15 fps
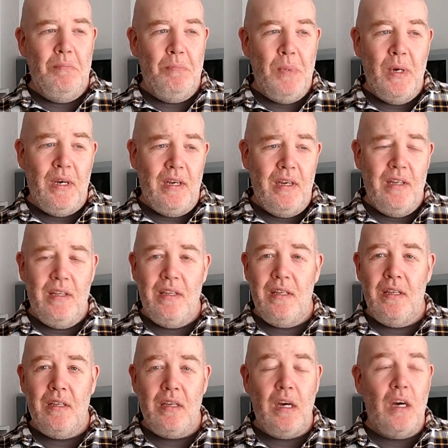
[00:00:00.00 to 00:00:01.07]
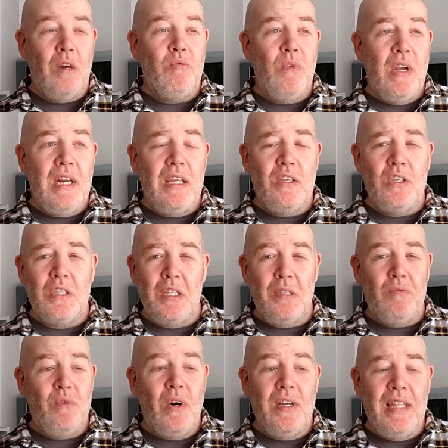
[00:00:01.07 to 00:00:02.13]
But I really, just
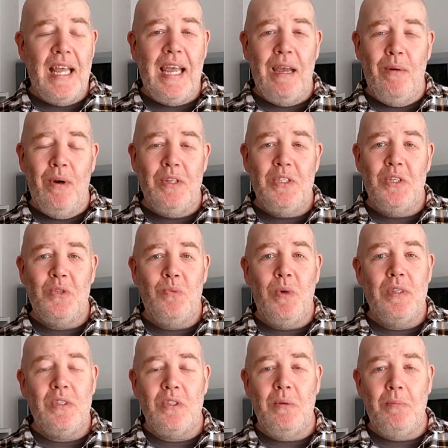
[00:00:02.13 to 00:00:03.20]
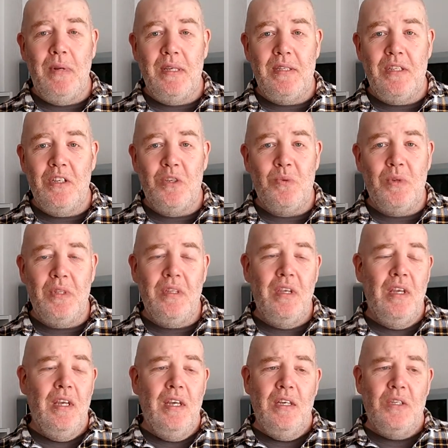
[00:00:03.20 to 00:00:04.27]
right now, I just want simplicity. I just want
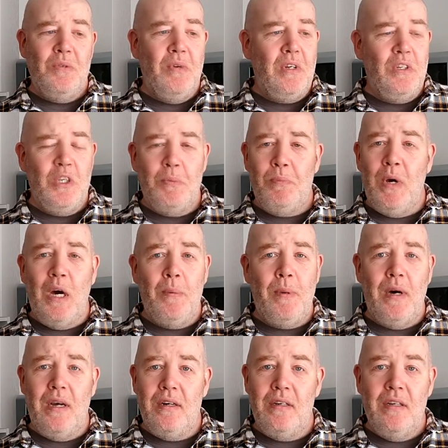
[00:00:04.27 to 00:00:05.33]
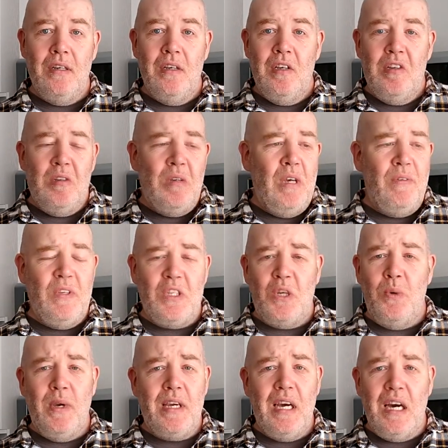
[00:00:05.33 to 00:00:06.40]
something I can just pop on, if it's a
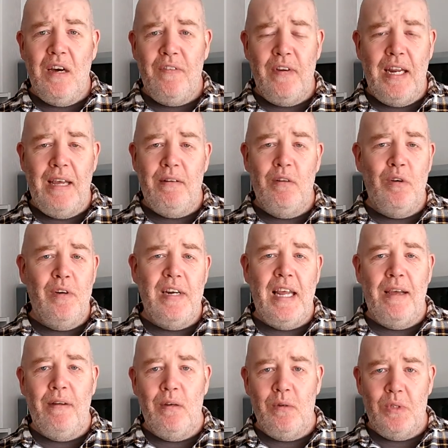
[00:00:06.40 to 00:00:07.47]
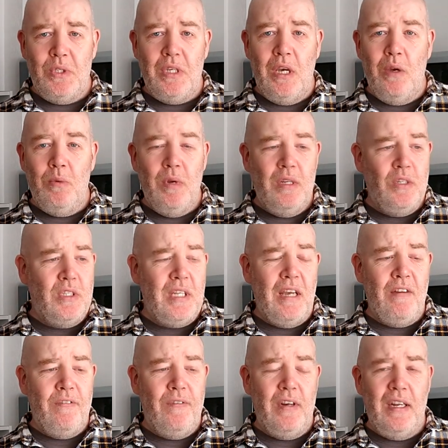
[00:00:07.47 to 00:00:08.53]
quick half an hour or an hour or so, and just
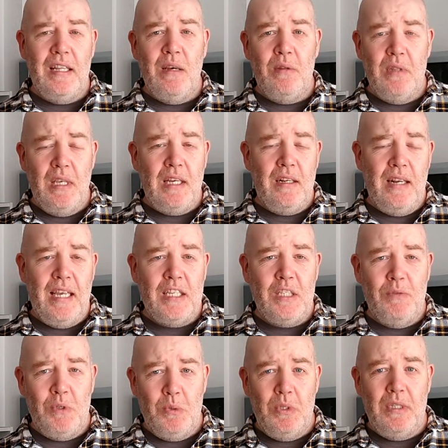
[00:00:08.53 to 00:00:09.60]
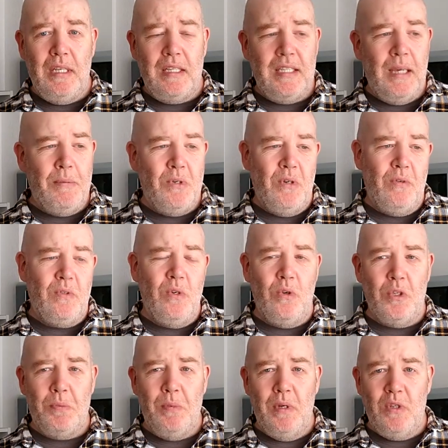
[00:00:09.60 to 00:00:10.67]
have fun. I know The Last of Us was an exception, of
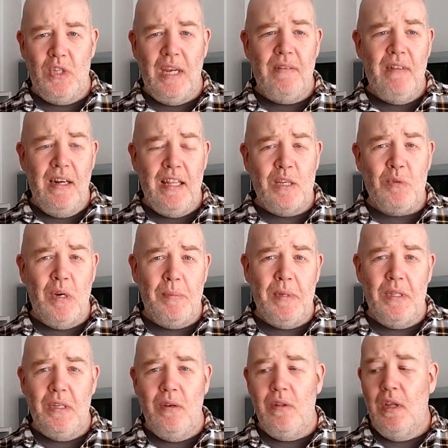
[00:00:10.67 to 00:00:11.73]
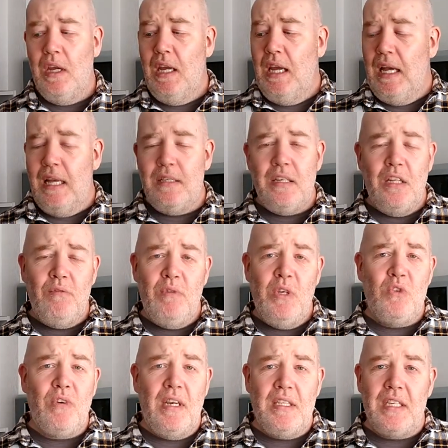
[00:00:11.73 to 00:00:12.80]
course, but generally that's what I've been doing. And so the
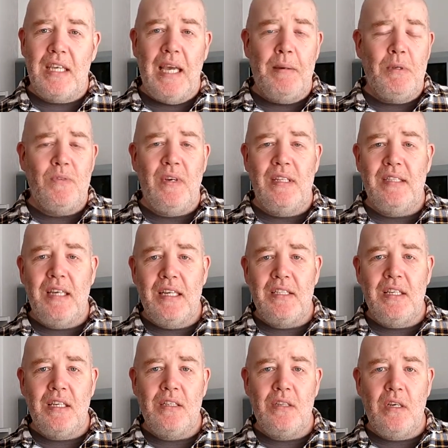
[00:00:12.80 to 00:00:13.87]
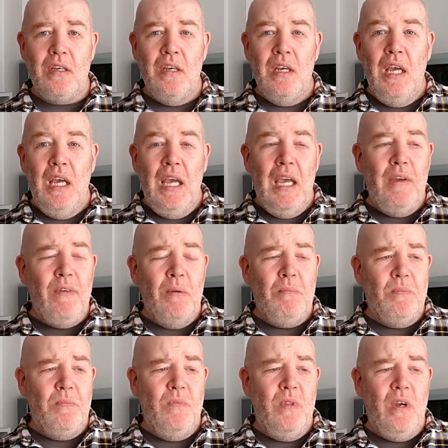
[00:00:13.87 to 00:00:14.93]
Ridge Racer game is fantastic, because if
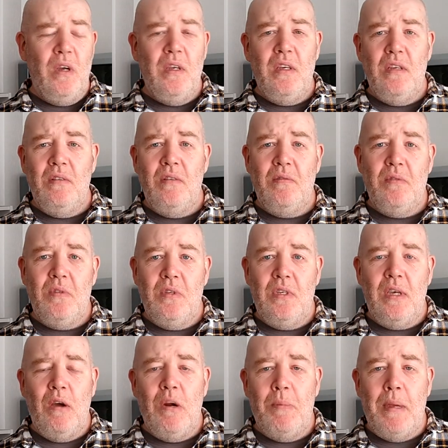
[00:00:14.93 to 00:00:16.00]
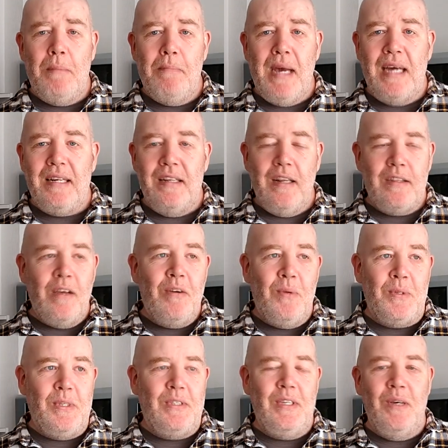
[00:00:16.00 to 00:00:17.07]
I'm going a bit mad and I don't know
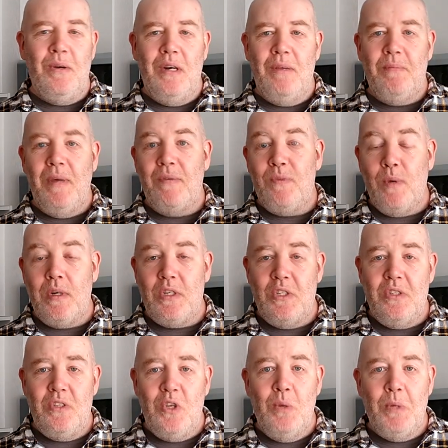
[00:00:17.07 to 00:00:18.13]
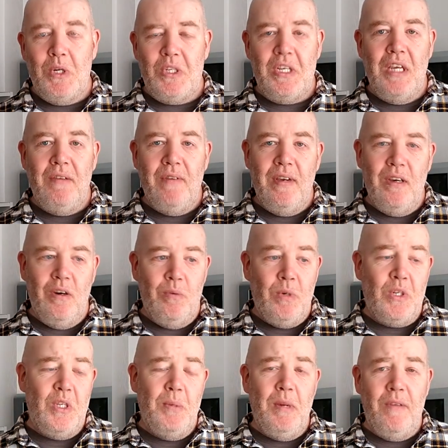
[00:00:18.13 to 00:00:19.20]
what to do, and I've watched too much TV or
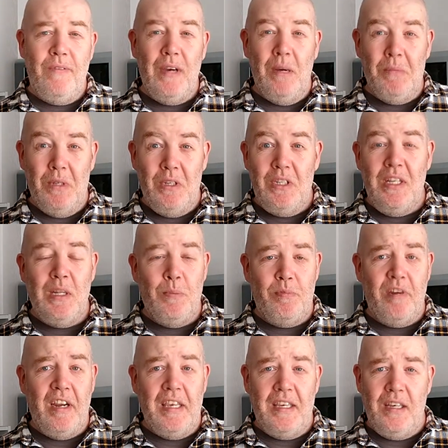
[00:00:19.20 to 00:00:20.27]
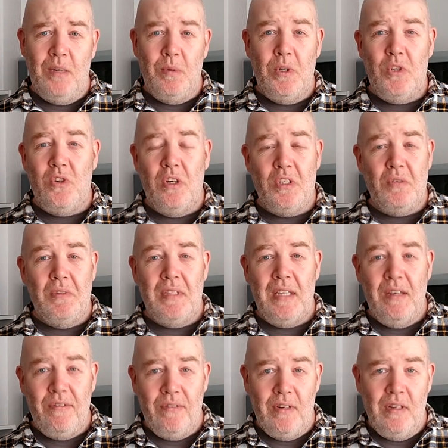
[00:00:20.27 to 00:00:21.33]
watched too many films, I just need a break and I want to try something
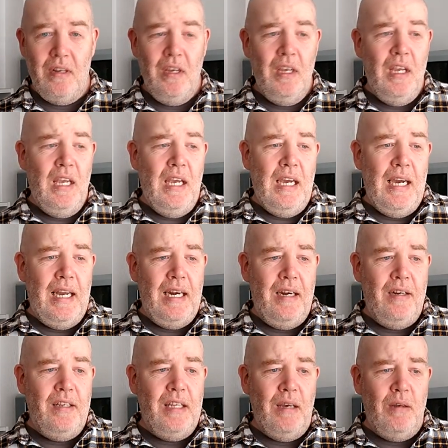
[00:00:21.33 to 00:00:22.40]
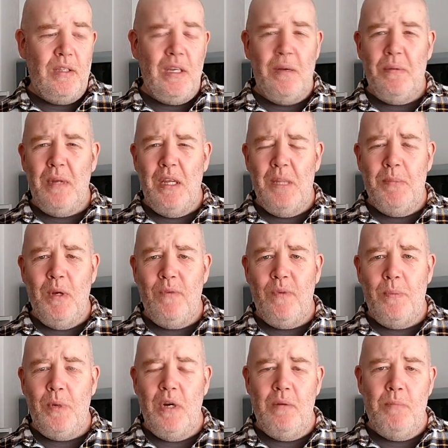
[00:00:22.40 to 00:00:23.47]
different. And, I'm not in the mood for
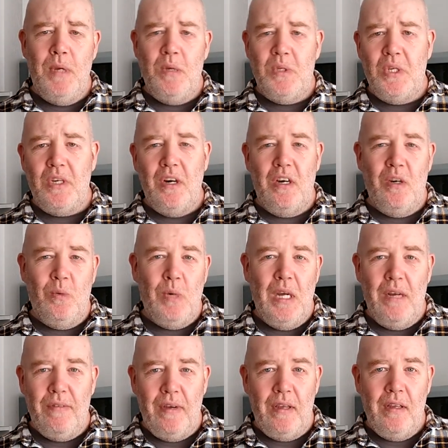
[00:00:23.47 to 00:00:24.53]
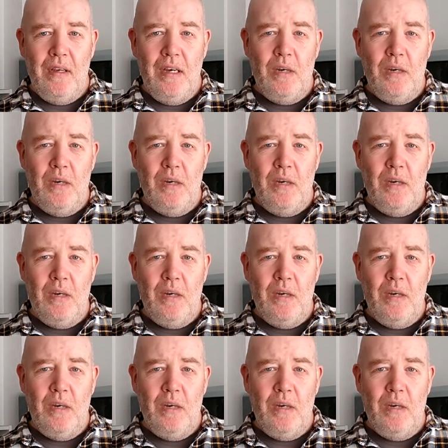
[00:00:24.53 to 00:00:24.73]
putting music on or whatever.